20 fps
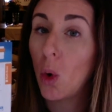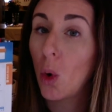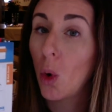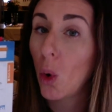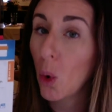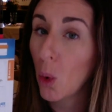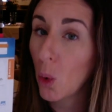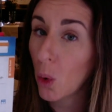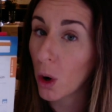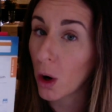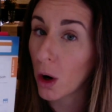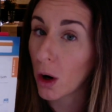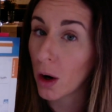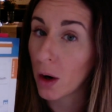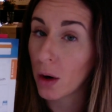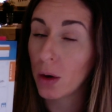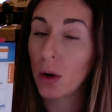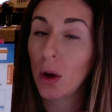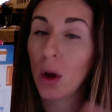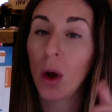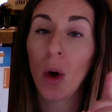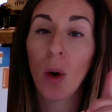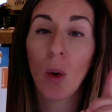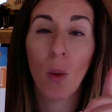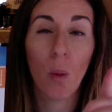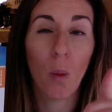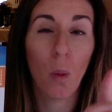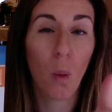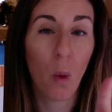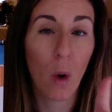or
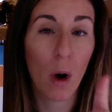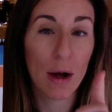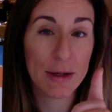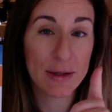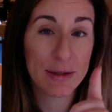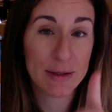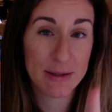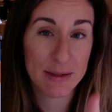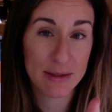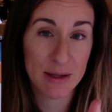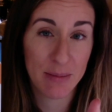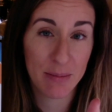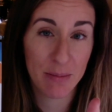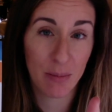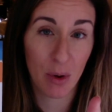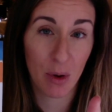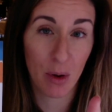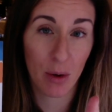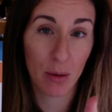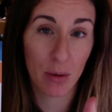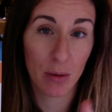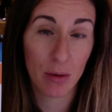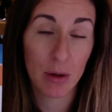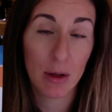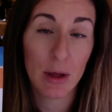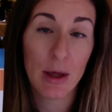one symbol